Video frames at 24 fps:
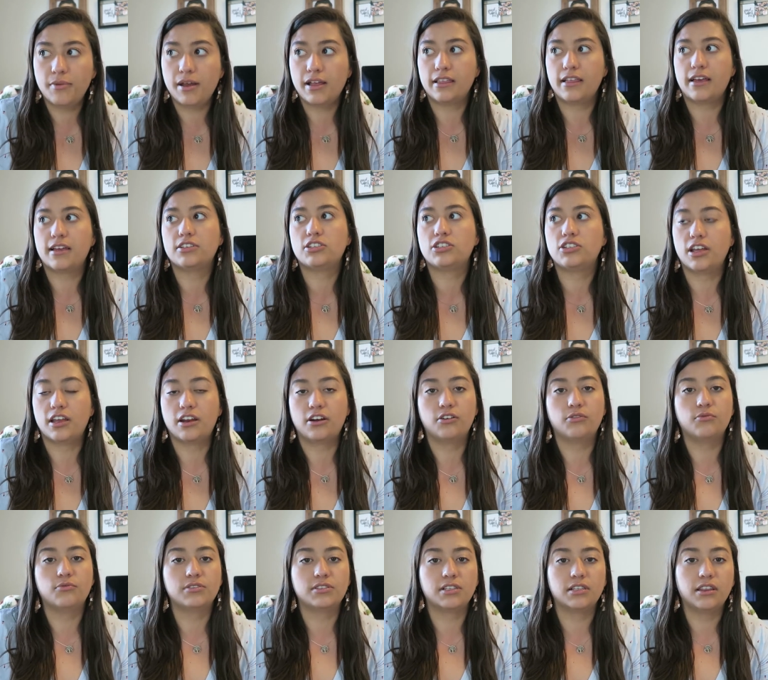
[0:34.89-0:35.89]
My last
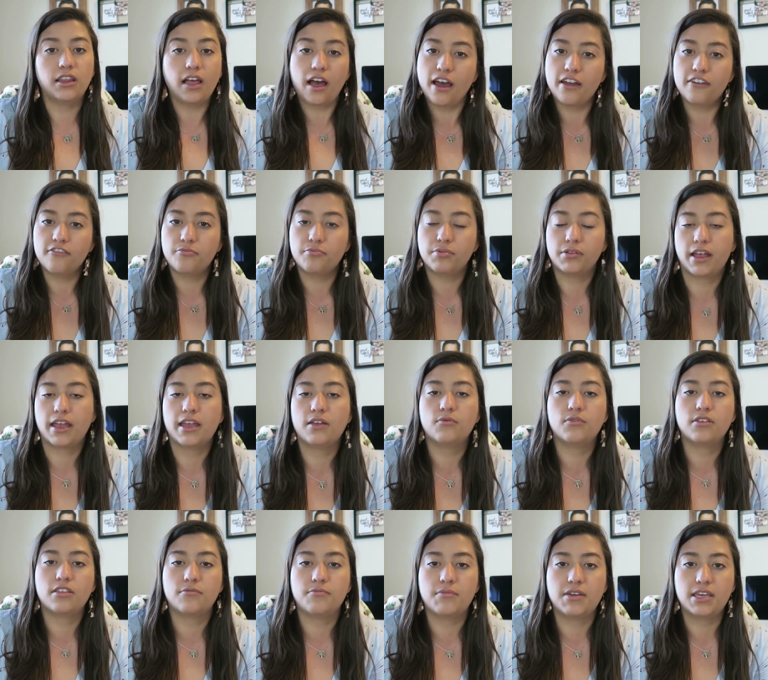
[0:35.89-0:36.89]
channel was a lot of plan
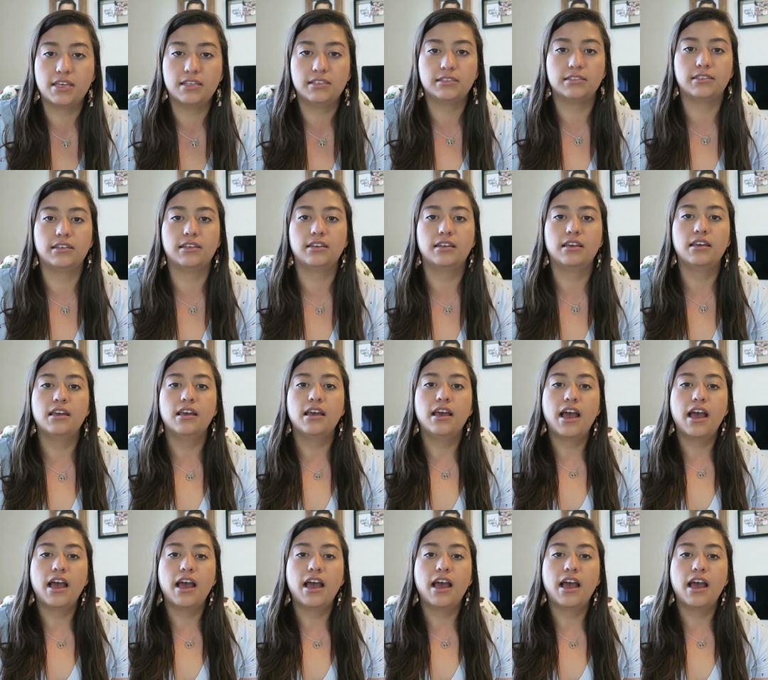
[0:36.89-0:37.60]
with me's and